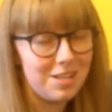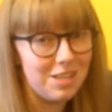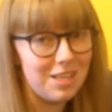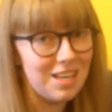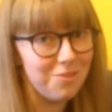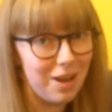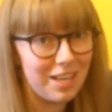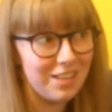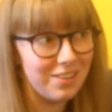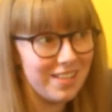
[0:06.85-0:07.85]
to the
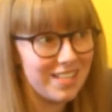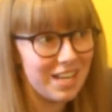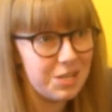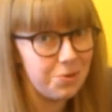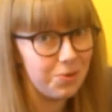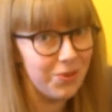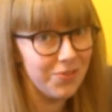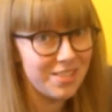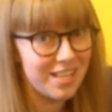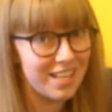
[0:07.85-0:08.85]
irregularly scheduled
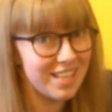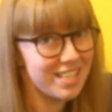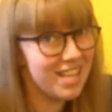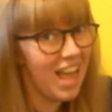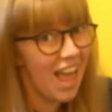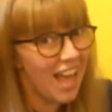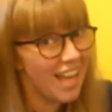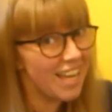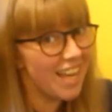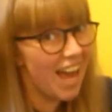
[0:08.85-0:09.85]
nonsense.
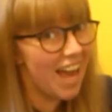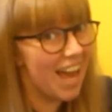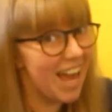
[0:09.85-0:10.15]
Yay!